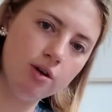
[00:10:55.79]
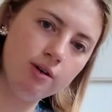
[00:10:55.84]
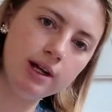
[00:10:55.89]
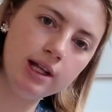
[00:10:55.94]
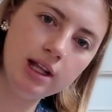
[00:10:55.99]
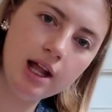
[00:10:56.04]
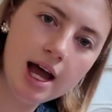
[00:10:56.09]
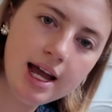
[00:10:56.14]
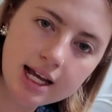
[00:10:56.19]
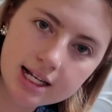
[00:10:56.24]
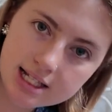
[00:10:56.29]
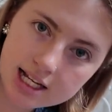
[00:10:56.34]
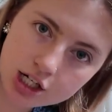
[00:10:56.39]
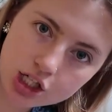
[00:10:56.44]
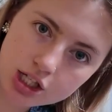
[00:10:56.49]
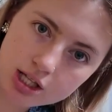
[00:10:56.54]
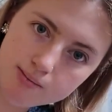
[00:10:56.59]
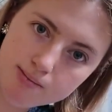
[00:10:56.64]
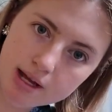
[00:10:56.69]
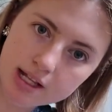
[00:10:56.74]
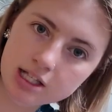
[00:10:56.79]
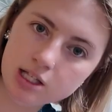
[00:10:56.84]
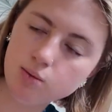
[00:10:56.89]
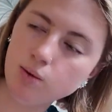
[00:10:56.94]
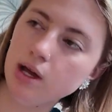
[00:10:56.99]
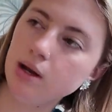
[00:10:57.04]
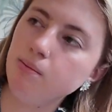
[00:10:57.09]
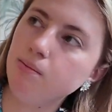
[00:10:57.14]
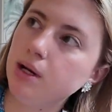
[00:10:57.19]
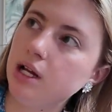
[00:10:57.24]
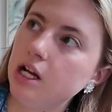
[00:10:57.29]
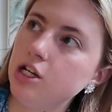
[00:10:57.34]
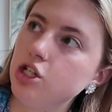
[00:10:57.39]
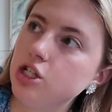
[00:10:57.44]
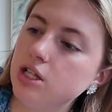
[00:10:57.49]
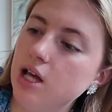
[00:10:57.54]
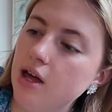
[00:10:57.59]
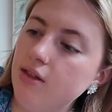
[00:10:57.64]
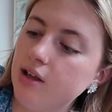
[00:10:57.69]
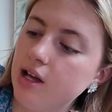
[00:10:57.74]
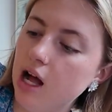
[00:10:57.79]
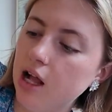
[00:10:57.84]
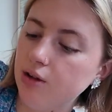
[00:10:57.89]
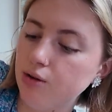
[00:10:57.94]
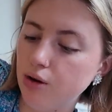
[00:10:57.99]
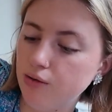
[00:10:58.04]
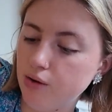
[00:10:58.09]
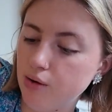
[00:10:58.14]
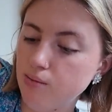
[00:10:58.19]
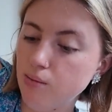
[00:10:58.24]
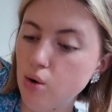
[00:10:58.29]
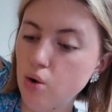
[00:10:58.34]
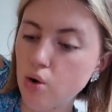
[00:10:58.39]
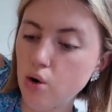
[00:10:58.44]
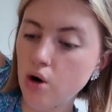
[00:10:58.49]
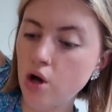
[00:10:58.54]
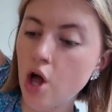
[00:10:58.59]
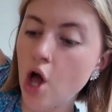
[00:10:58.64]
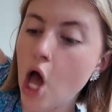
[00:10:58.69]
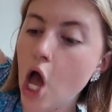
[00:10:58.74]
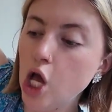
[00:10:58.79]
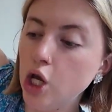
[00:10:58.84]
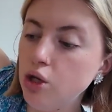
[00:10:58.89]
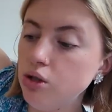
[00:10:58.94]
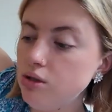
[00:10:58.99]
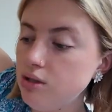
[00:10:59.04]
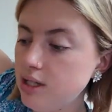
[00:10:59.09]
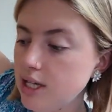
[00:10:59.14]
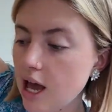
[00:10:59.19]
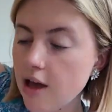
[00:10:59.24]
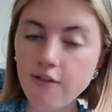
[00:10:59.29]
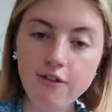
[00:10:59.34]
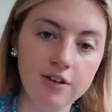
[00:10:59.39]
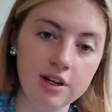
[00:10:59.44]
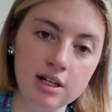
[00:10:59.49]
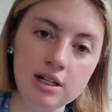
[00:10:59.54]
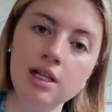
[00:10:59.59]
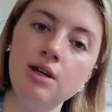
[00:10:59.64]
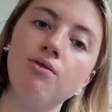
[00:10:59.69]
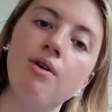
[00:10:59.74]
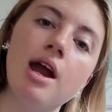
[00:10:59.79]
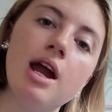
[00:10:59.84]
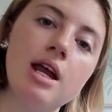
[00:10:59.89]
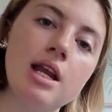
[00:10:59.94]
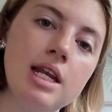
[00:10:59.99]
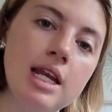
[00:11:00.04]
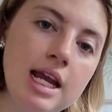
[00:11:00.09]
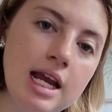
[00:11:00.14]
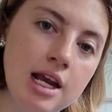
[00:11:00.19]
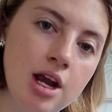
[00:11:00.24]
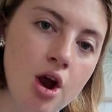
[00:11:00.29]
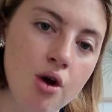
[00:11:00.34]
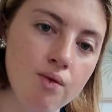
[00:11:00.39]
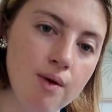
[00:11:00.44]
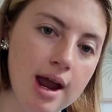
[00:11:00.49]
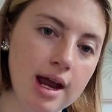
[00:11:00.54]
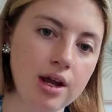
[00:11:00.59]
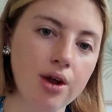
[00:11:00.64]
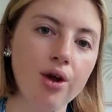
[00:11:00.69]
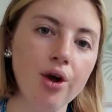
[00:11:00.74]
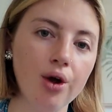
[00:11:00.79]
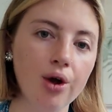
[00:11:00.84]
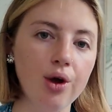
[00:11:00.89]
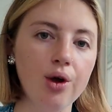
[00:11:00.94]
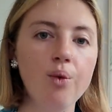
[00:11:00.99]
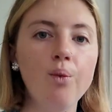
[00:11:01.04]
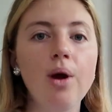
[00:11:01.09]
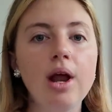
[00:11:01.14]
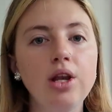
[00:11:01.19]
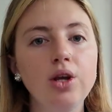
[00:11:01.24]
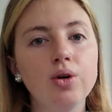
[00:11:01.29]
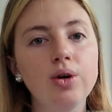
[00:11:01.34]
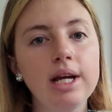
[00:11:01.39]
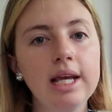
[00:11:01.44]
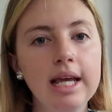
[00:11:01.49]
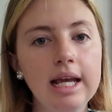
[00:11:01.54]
I really like. It's actually the men's one, but I just like the color of it more. You definitely need a raincoat when you're